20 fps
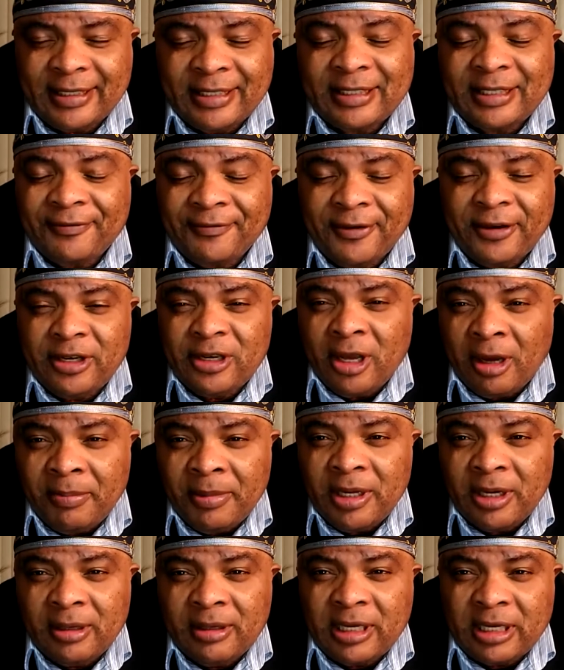It's a
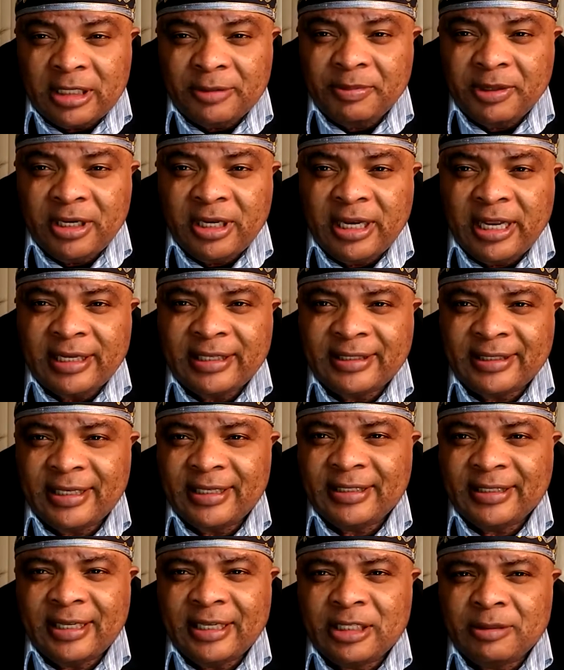phenomenon that has been in
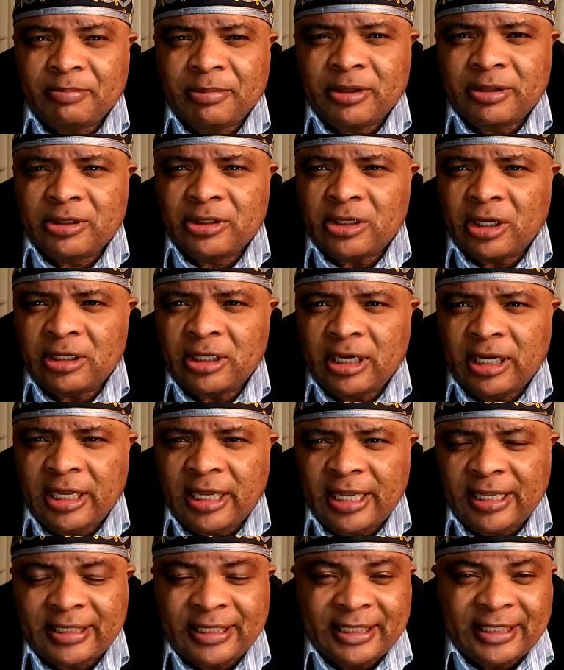existence, but
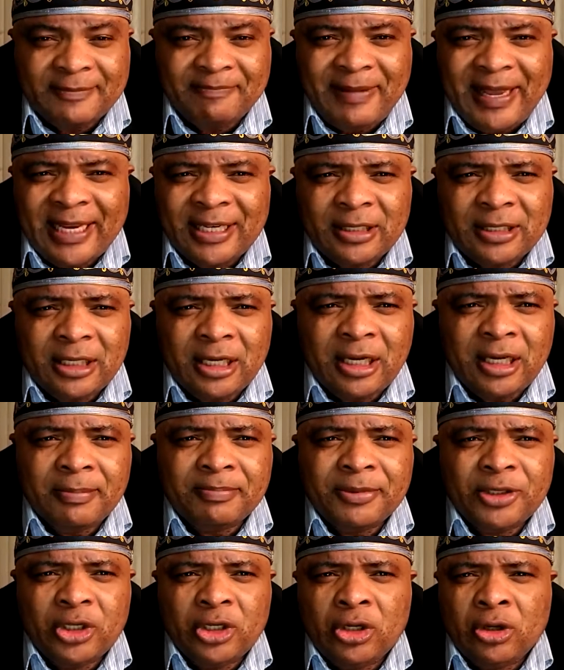suddenly it has spiked
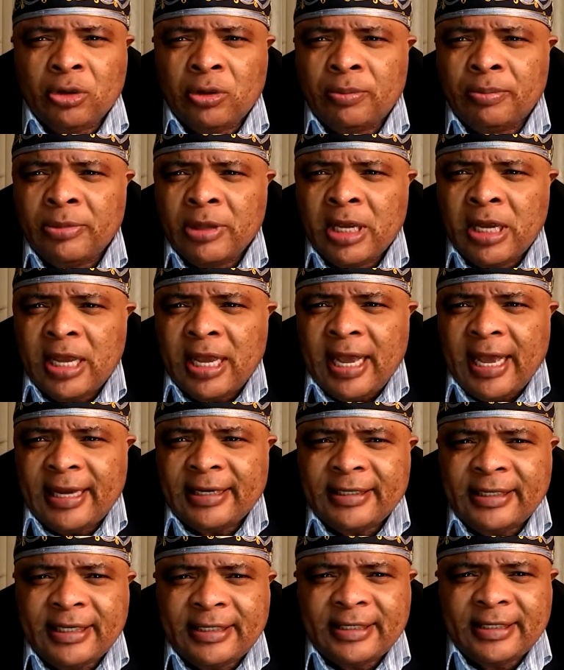up,
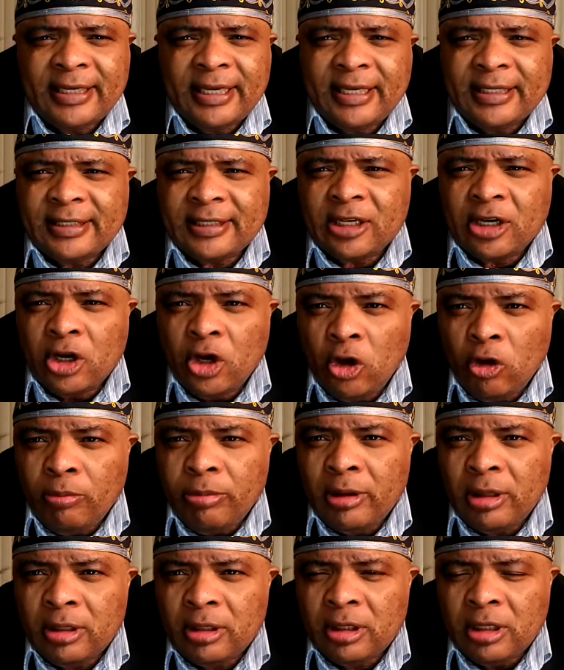and this is
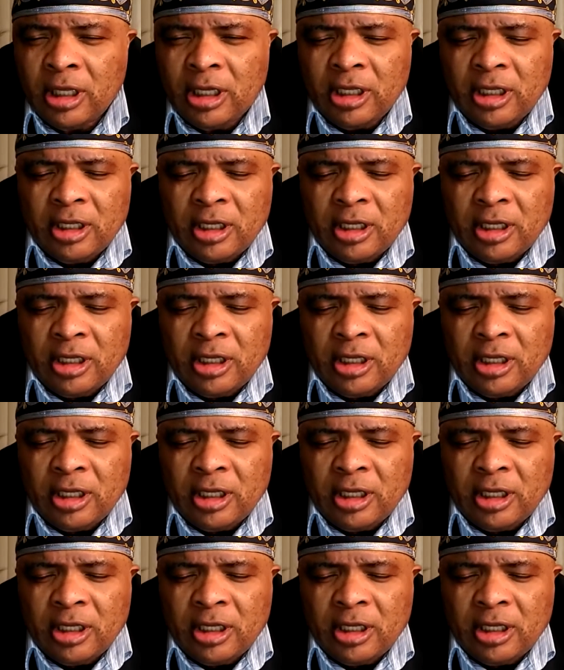global